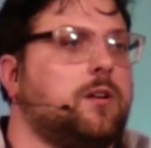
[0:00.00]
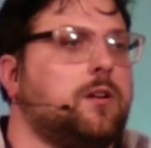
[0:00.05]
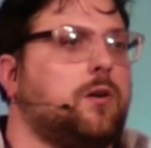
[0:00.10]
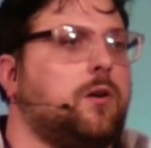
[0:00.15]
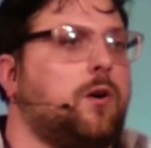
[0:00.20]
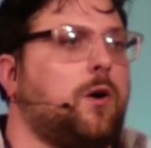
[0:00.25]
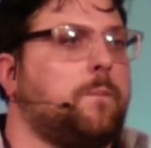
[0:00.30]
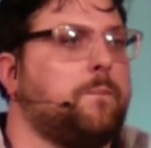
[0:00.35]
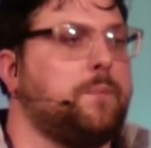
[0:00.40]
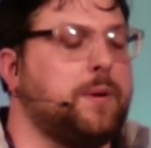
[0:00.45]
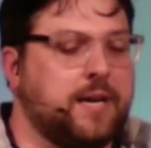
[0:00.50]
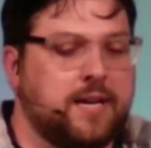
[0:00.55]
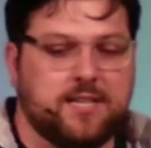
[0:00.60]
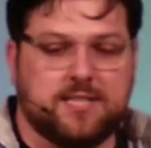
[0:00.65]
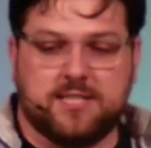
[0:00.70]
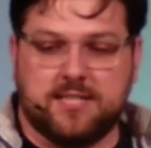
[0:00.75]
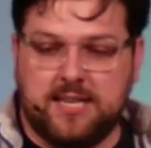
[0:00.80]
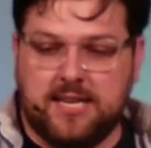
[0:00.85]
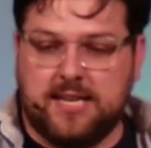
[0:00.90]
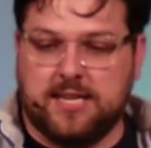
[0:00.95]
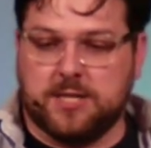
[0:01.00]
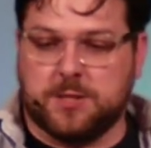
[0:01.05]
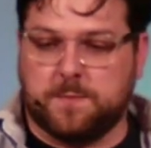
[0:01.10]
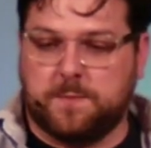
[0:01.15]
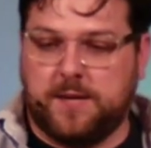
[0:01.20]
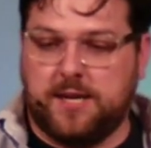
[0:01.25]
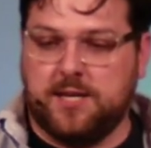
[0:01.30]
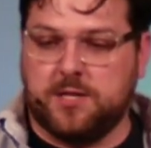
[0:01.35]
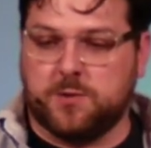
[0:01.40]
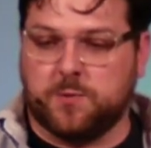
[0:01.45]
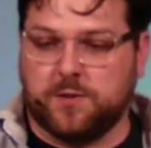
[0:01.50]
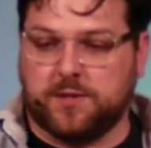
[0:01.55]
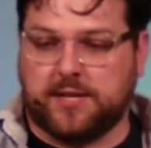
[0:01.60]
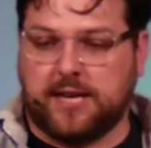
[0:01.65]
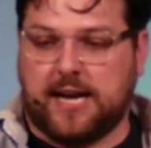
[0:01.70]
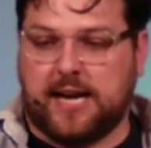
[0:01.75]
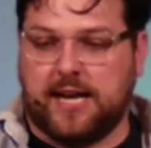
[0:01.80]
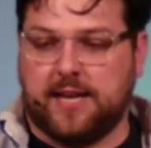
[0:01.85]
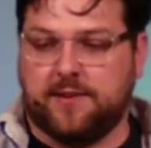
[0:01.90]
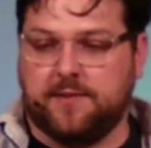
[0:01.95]
Our biggest need is peace with
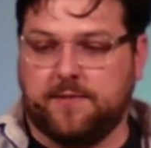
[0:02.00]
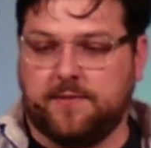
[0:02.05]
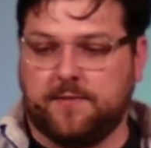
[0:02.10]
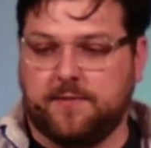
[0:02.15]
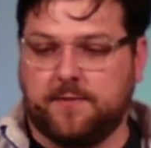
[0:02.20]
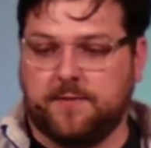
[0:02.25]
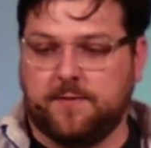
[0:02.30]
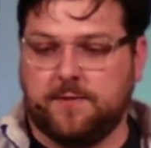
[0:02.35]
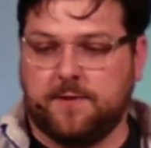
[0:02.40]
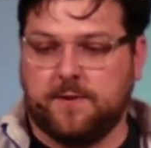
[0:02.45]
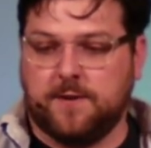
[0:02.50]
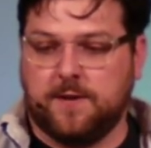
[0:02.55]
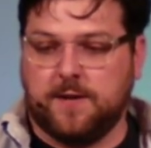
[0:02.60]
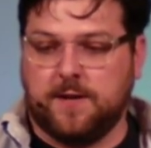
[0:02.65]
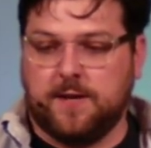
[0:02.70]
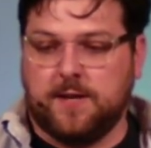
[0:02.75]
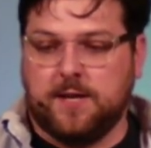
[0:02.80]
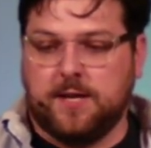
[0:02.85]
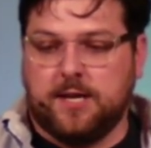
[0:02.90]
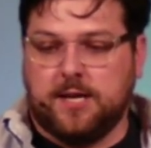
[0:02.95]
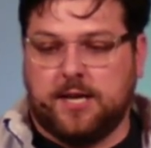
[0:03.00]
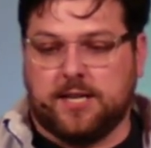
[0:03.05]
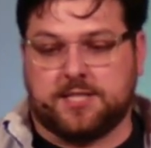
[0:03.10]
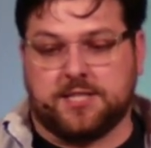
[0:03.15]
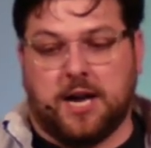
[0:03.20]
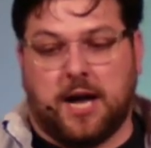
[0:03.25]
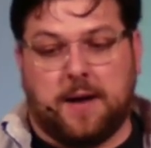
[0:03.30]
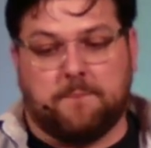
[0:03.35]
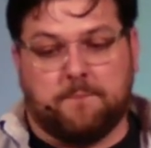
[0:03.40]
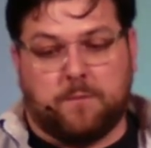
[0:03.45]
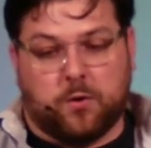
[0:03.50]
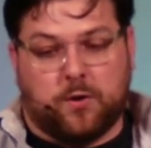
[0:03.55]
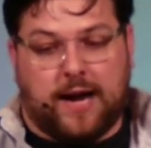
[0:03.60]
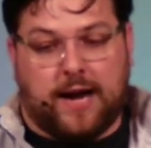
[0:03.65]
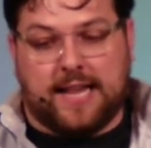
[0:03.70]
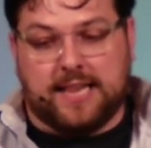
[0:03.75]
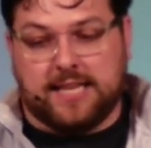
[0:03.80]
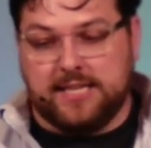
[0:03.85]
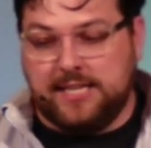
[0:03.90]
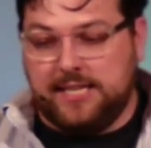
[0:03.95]
God. It's not
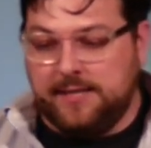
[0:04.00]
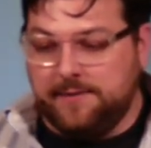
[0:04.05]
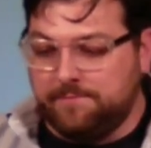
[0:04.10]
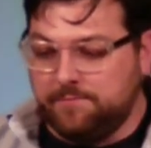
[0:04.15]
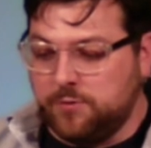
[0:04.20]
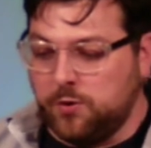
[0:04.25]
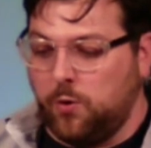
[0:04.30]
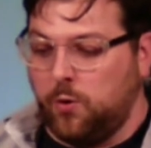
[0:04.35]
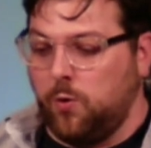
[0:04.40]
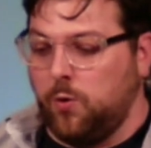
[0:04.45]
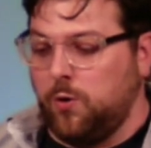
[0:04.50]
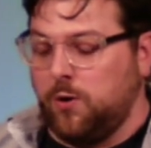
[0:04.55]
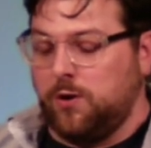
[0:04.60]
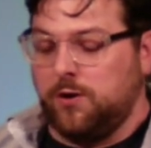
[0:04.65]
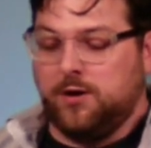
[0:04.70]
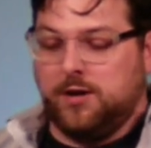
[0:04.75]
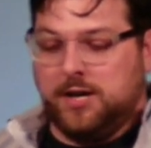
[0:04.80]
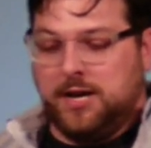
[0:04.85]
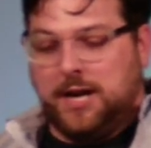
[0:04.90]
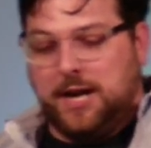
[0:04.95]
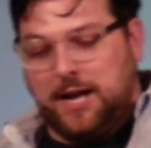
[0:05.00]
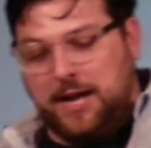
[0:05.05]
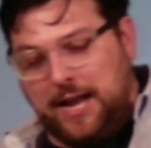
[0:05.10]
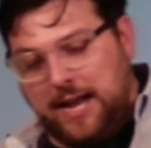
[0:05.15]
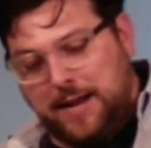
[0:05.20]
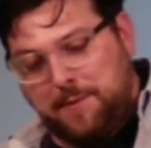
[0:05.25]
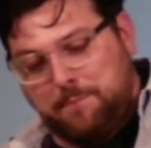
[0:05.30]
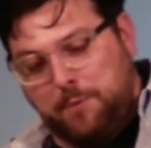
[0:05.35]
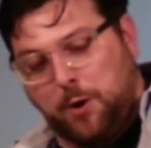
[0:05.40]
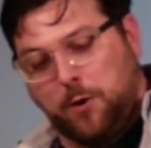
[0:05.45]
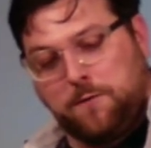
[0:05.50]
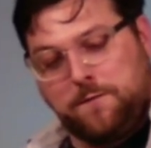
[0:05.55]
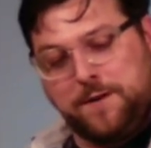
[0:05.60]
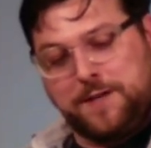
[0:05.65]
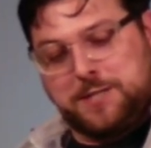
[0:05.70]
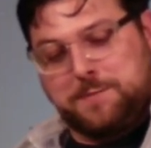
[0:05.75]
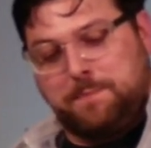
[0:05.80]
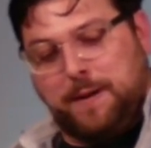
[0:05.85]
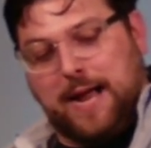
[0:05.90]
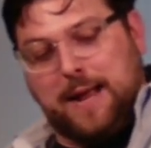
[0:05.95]
morality or a
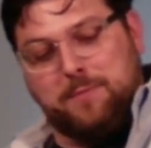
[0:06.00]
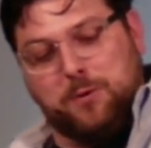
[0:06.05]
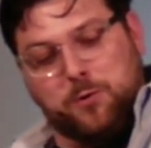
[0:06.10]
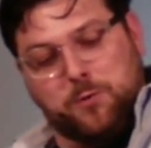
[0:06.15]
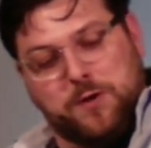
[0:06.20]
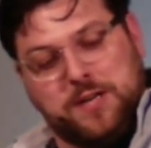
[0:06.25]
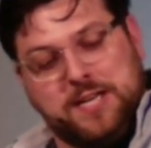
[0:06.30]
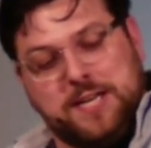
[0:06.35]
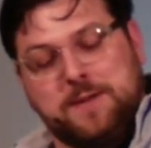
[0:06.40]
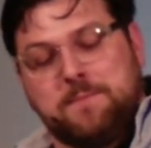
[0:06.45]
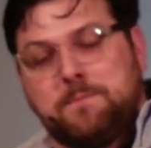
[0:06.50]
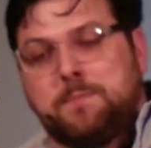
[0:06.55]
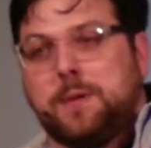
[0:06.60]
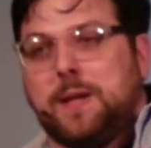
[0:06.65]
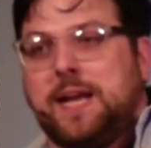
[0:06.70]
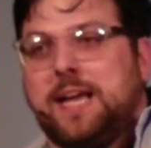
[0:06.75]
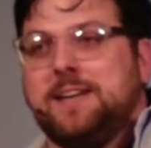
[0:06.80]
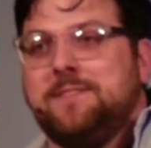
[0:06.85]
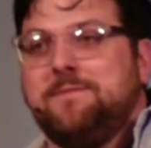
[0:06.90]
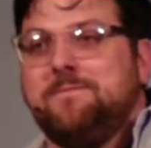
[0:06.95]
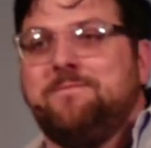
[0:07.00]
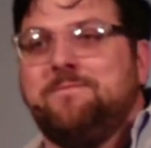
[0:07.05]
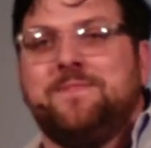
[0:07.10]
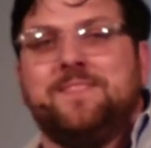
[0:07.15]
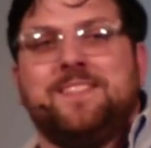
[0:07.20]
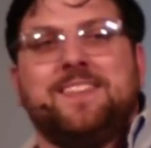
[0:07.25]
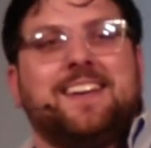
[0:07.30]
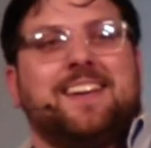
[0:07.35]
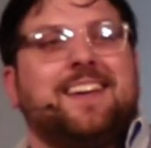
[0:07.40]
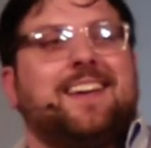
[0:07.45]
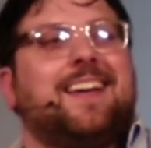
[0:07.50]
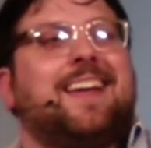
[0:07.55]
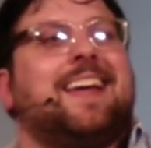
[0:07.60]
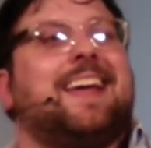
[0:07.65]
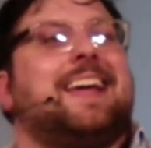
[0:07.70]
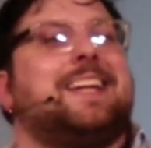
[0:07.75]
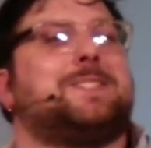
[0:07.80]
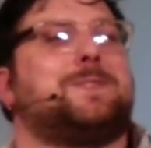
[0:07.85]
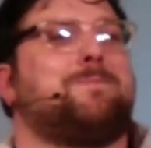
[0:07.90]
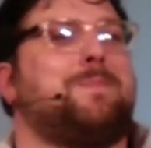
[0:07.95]
perfect Bible reading plan,
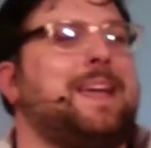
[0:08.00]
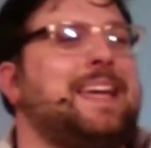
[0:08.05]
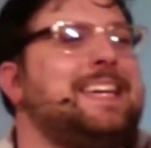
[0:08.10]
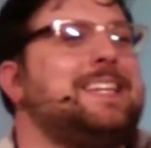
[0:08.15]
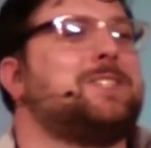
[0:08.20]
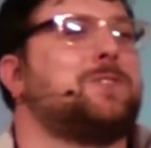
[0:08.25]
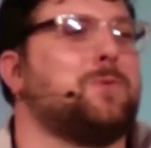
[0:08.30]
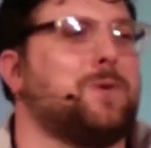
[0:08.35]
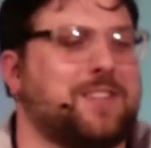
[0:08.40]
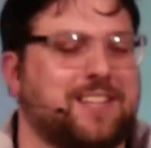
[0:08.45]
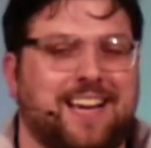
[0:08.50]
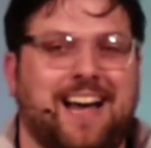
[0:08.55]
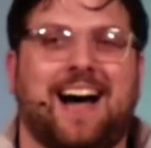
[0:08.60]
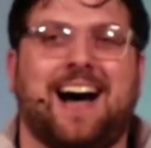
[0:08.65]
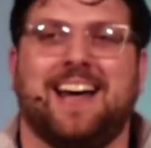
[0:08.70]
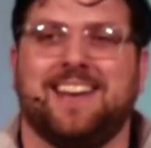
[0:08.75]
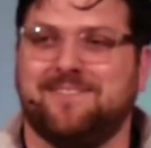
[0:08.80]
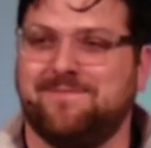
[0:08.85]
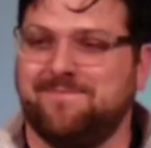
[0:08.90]
it's peace with God.